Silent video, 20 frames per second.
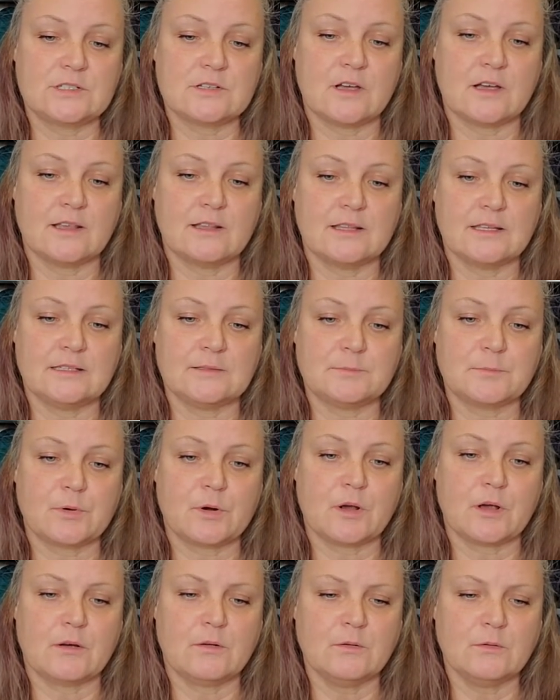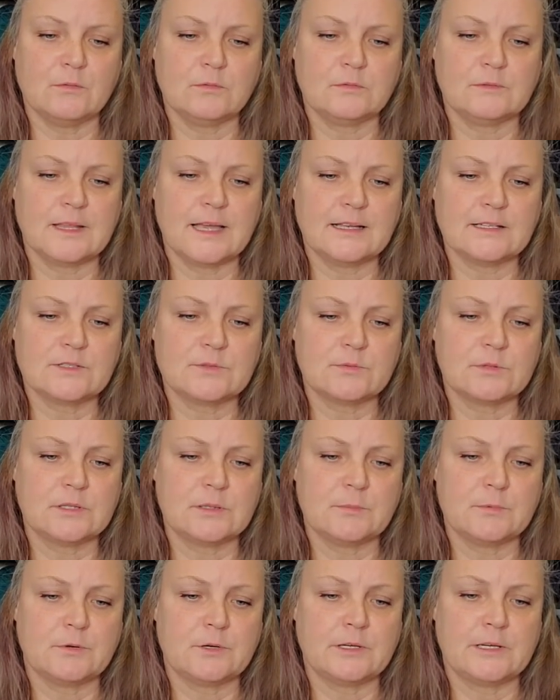got these, oh, that's really
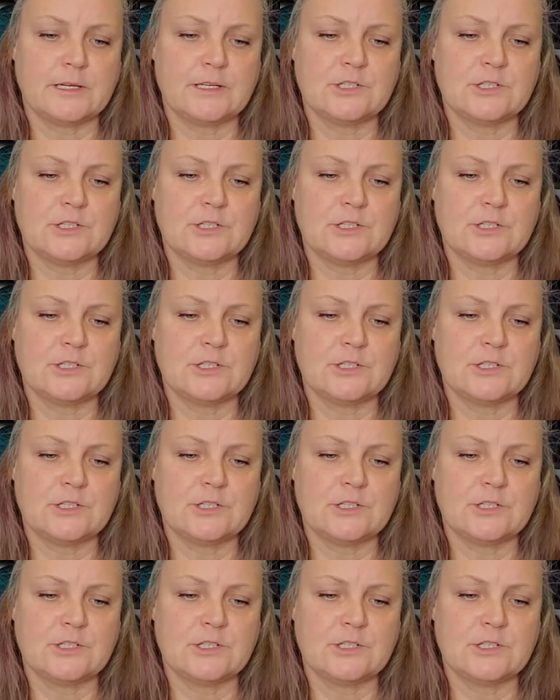pretty.